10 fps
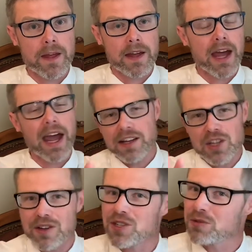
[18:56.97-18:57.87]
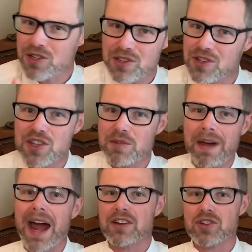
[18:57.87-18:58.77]
And so, and so just, just
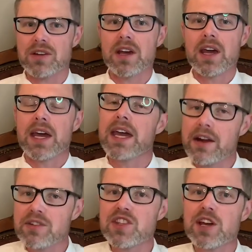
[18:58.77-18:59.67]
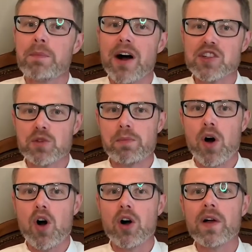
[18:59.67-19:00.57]
imagine here's the Apostle
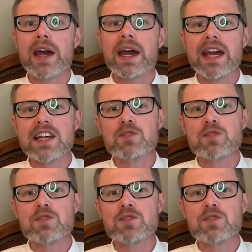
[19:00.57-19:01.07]
Paul, he's